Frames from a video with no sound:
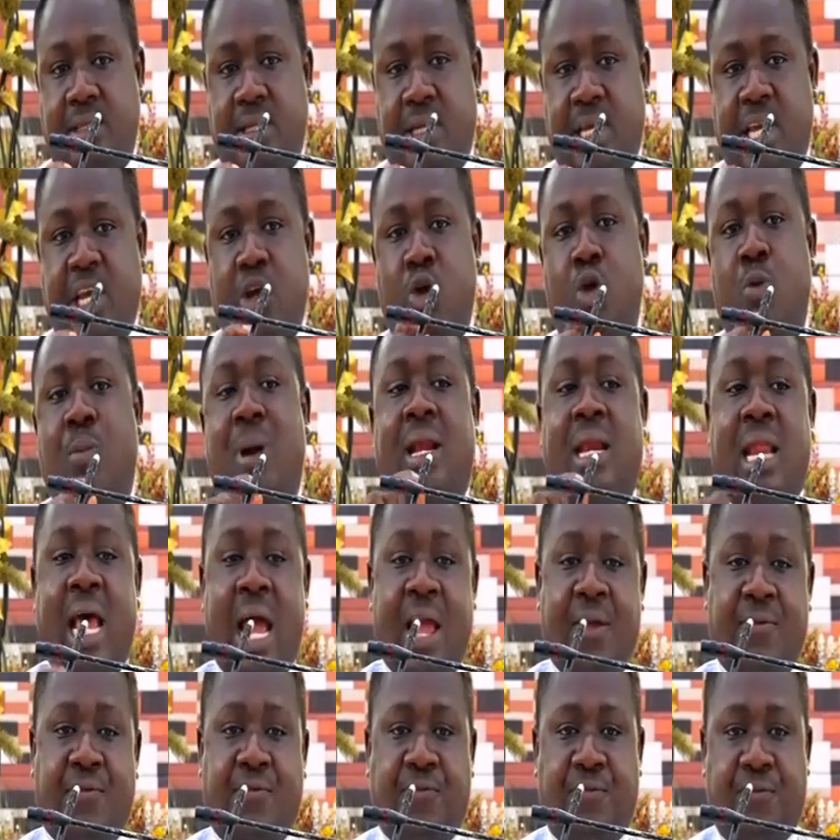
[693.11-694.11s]
in human
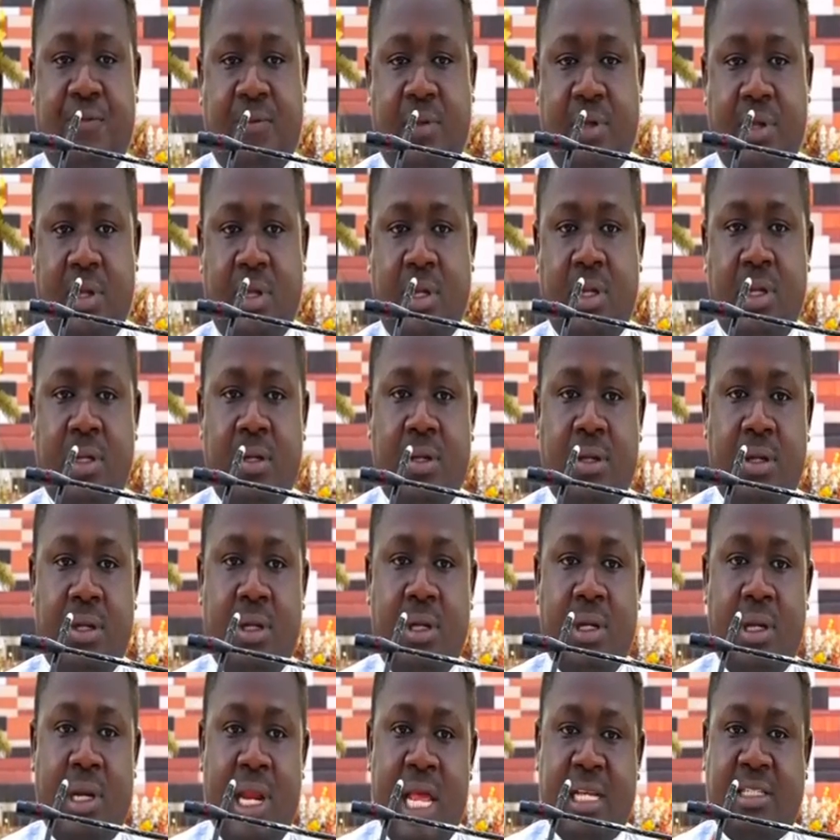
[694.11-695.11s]
life.
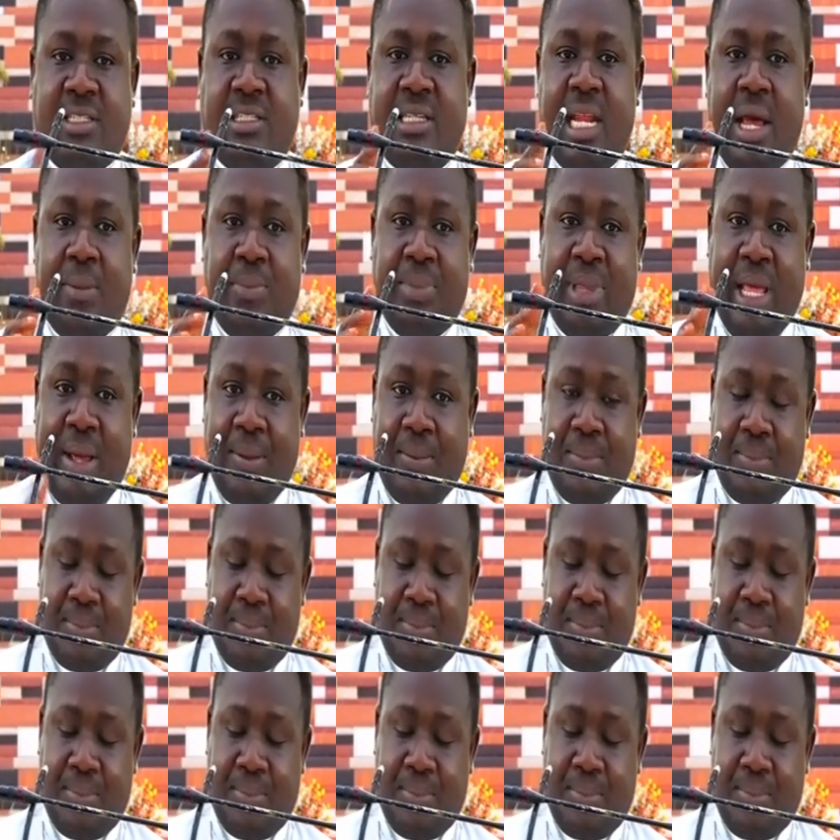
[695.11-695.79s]
Let's name them.